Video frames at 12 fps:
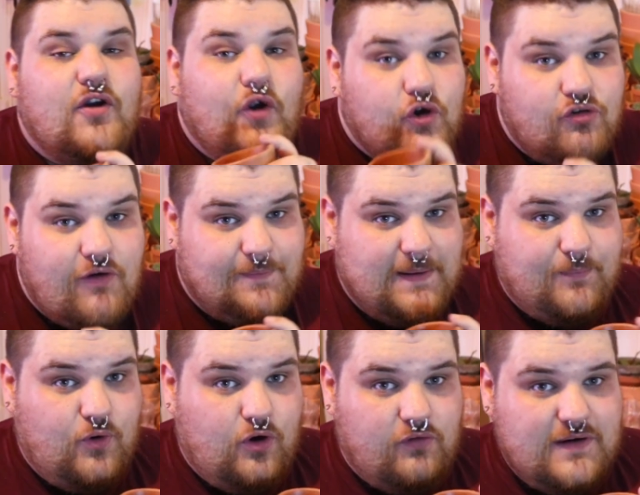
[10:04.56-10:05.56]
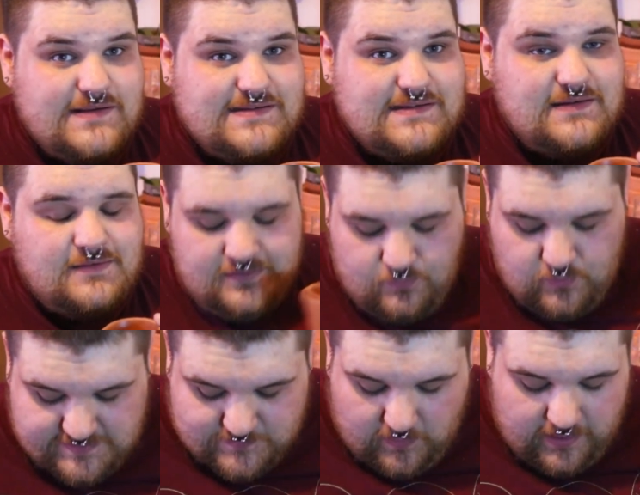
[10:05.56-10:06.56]
porous, which is why I
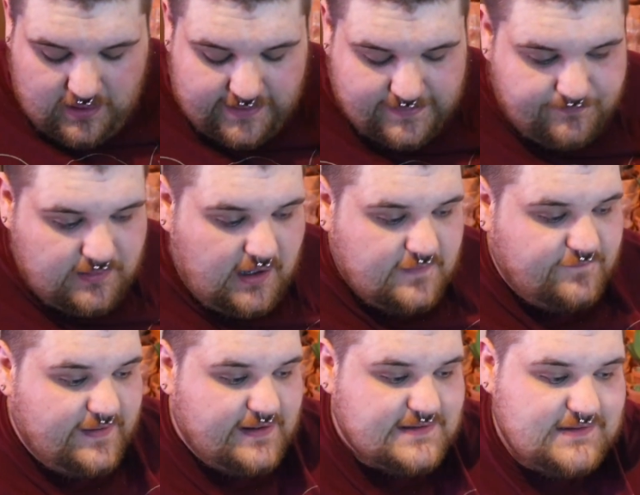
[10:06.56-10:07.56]
can plant things like